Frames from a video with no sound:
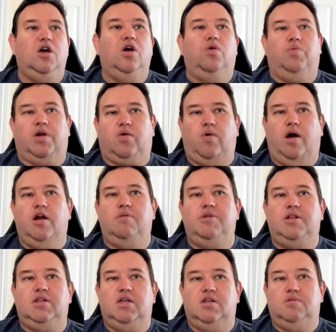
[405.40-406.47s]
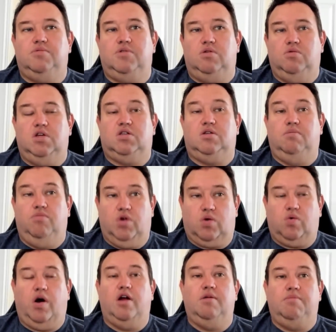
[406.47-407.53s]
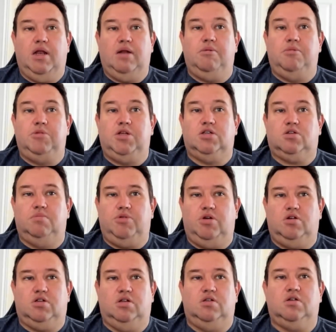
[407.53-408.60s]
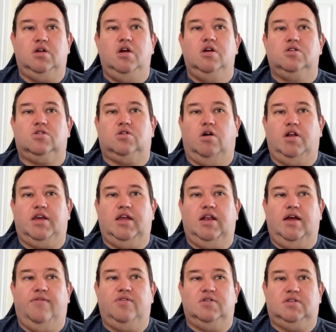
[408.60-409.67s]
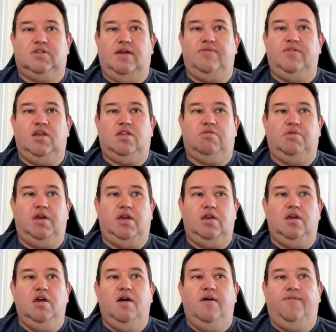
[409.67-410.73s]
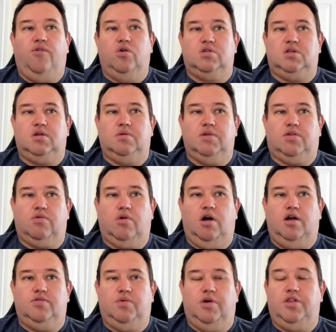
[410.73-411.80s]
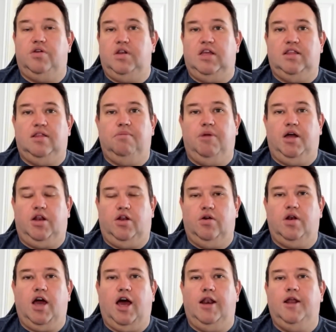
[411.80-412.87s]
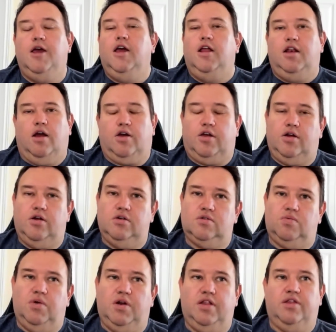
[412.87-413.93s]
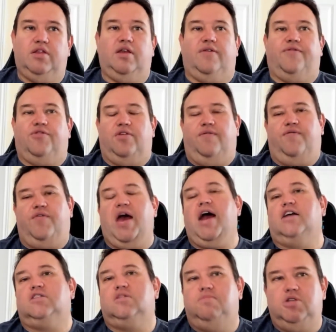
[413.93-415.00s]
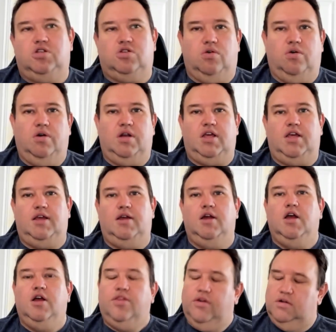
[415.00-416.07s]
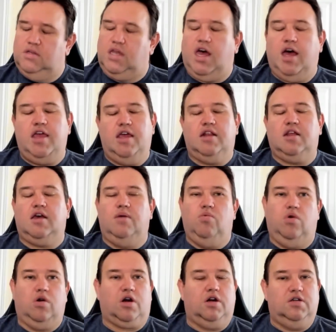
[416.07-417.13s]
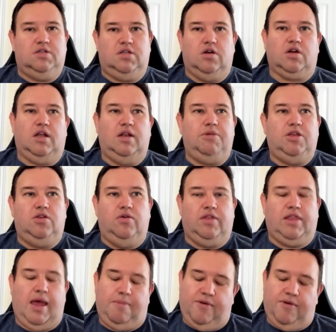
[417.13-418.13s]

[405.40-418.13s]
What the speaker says: Required minimum distributions starting at every 73, forcing withdrawals whether you need the money or not. Now, here's one other thing. For the vast majority, there's high income workers that are going to be doing that.